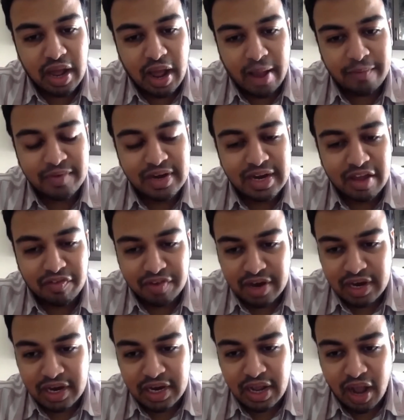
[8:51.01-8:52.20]
I will
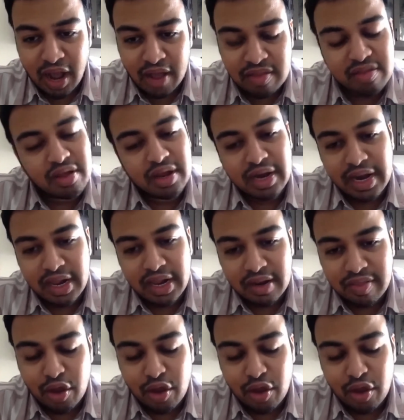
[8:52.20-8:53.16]
definitely ask clinical